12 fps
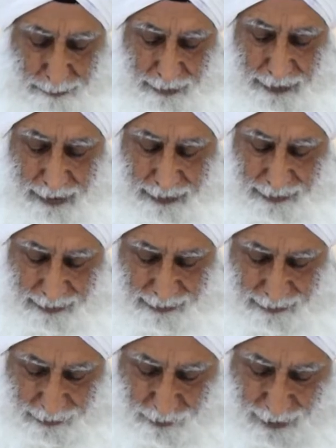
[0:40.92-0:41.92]
Maria
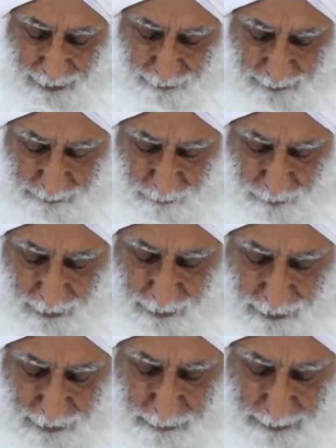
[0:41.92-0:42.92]
Shriver, her
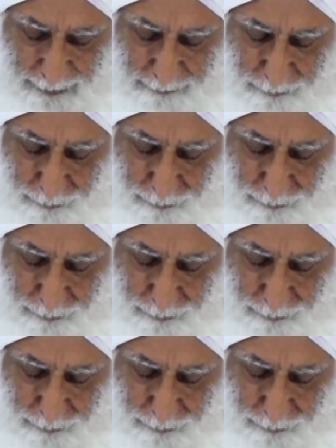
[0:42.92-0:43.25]
husband,